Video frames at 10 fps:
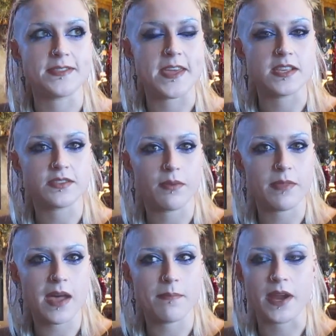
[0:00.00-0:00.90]
things from
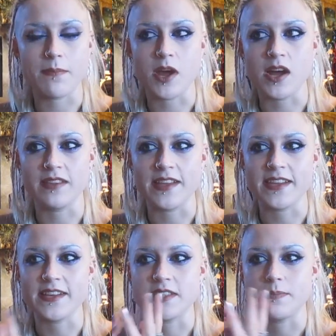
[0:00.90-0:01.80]
that but i'm not like
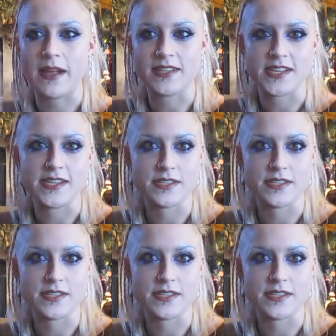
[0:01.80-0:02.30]
expecting